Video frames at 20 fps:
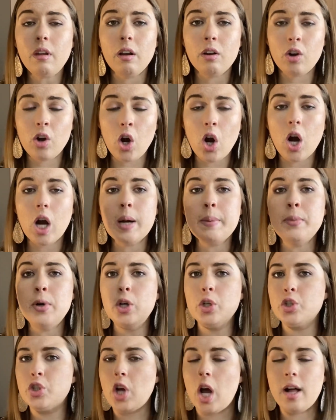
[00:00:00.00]

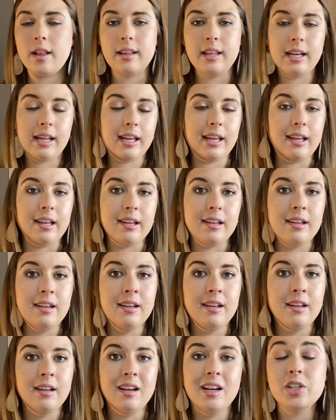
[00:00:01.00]
caramel, chocolatey,
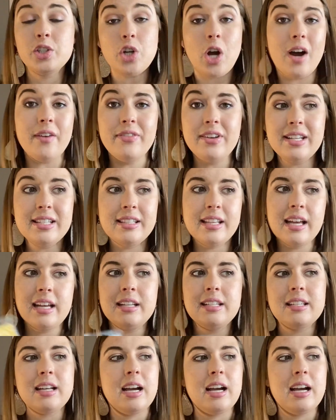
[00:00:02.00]
toffee scent.